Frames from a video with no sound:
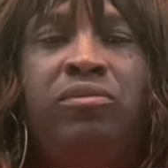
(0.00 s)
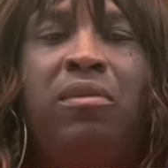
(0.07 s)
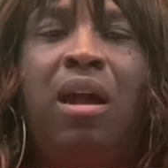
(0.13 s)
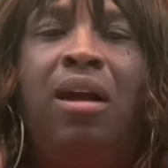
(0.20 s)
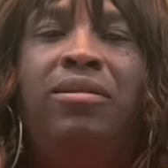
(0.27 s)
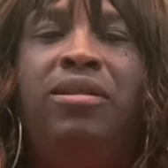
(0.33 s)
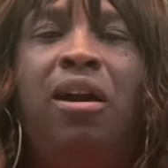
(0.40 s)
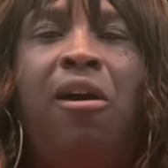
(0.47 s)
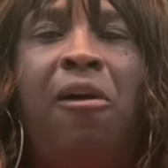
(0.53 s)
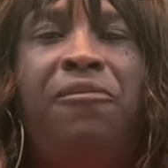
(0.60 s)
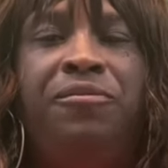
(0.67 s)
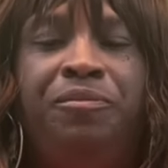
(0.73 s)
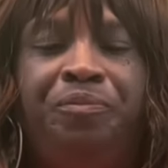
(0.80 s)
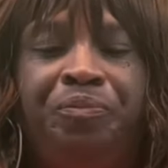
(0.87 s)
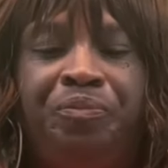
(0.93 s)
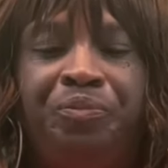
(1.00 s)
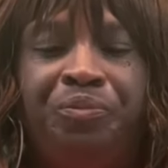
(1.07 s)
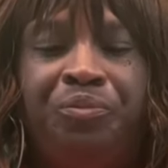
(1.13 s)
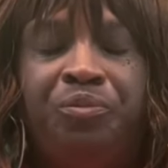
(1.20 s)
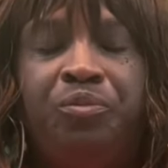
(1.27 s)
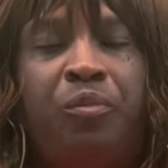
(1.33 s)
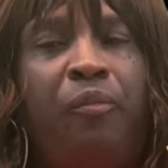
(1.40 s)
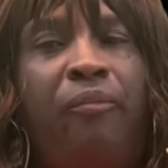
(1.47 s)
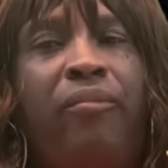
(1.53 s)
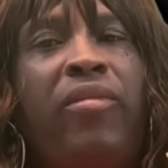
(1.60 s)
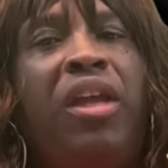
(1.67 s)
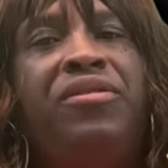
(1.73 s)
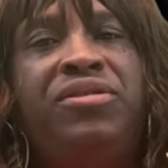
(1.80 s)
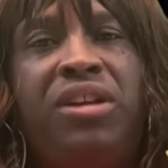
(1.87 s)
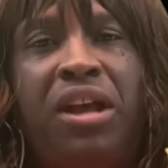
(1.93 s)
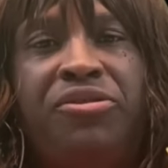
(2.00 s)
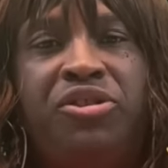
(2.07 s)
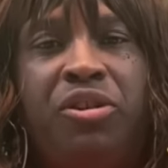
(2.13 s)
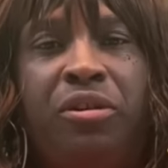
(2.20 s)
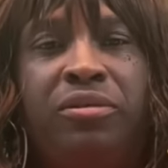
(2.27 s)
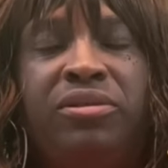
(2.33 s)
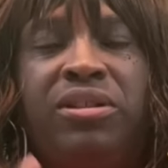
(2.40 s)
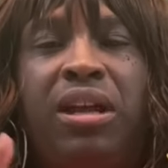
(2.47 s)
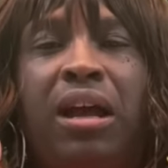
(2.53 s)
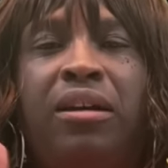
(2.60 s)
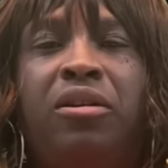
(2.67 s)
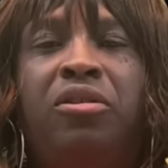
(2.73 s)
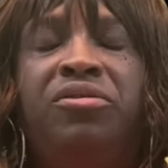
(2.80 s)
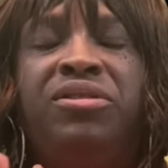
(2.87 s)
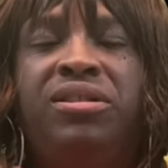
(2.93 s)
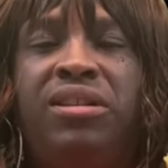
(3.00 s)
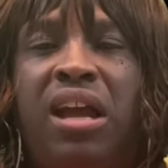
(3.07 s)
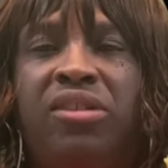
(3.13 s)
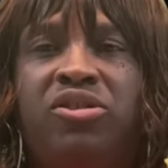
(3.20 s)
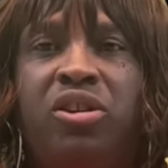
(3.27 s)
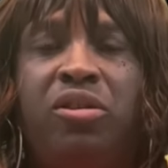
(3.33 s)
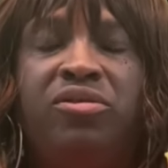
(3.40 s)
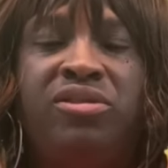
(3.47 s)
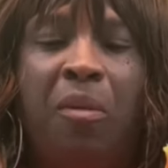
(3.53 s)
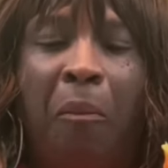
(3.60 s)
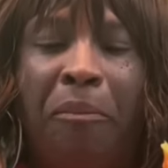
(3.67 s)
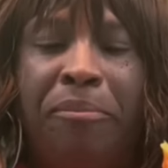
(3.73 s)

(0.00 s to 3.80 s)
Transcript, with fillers: I love taco, tacos and nachos.